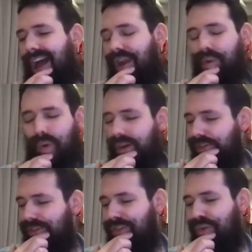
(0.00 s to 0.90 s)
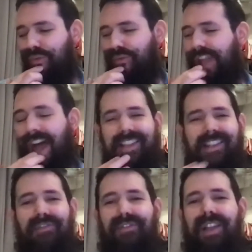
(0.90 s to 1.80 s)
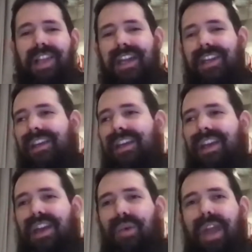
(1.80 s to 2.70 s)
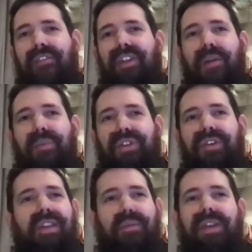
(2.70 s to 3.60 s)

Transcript: don't want to do flats. I feel like we have the opportunity.